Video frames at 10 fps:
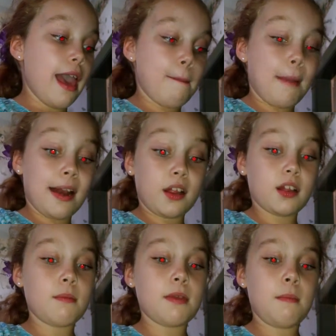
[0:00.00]
And mine is
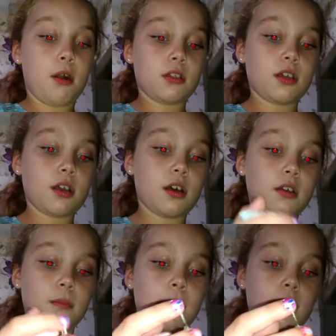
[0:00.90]
going to be
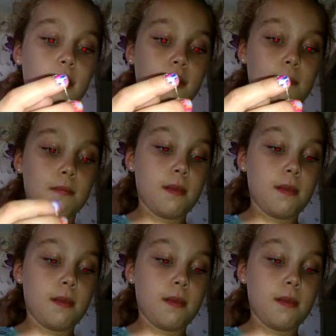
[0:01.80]
multicolored because